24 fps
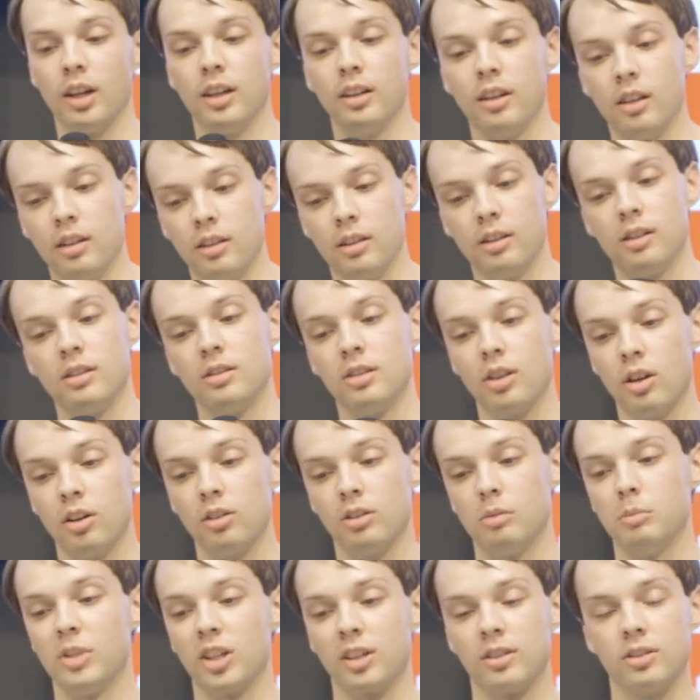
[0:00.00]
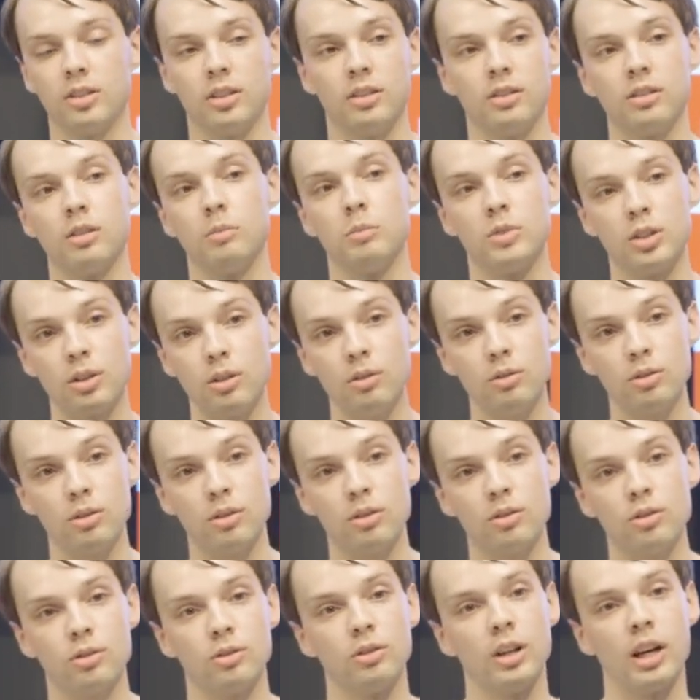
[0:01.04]
identities are among a system's
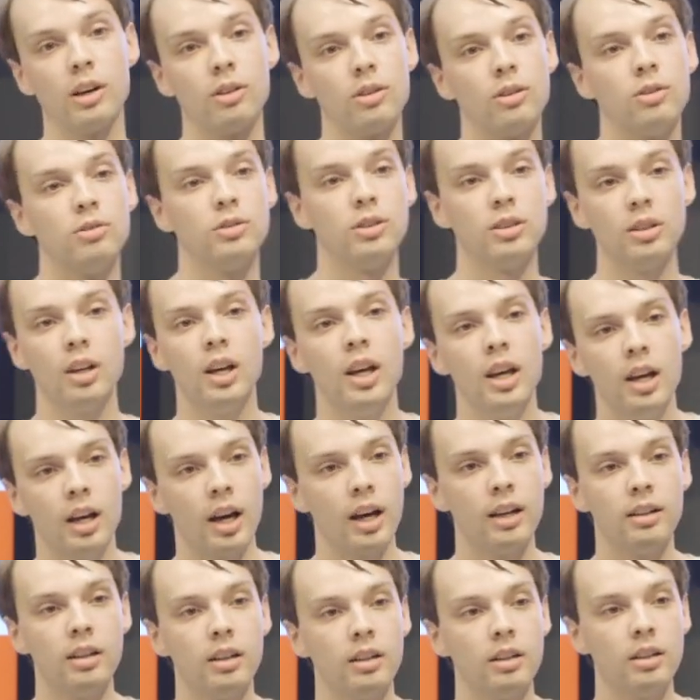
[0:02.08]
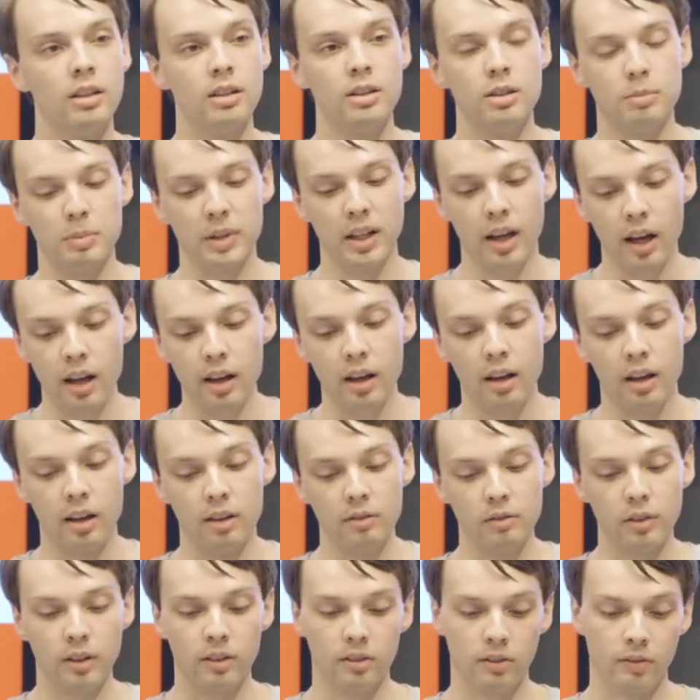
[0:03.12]
users or how those identities
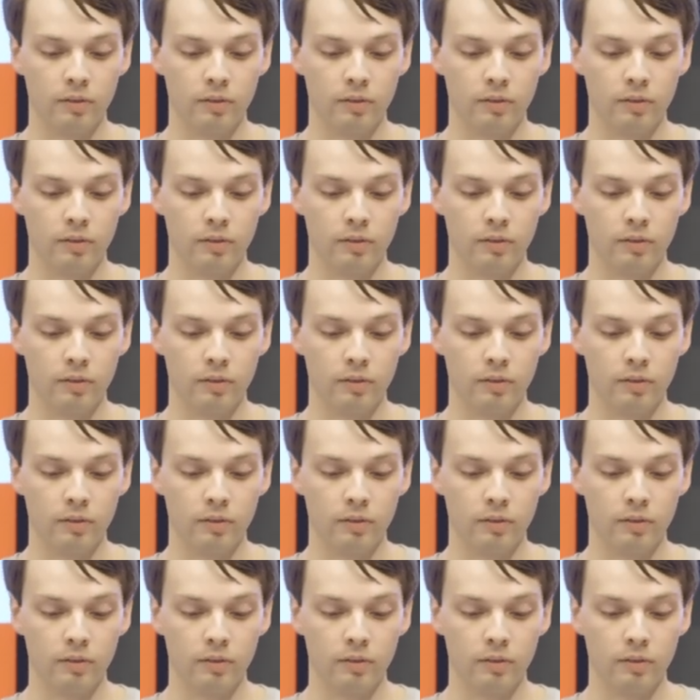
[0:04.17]
behave.